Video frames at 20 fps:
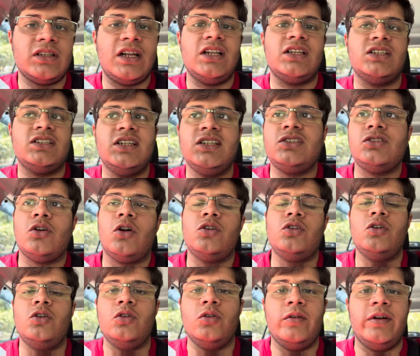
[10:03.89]
I suggest not
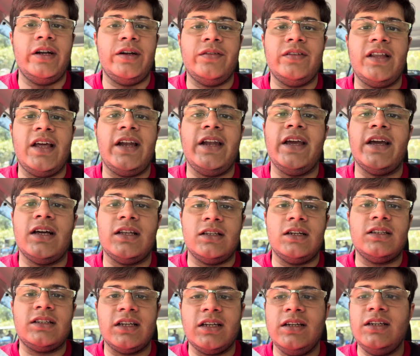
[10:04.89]
to do it with any
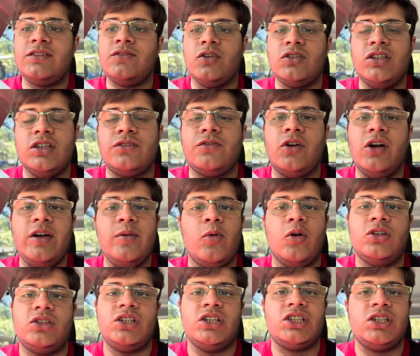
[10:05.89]
other thing. It was just for
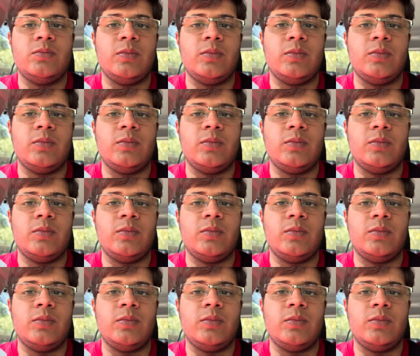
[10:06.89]
demonstration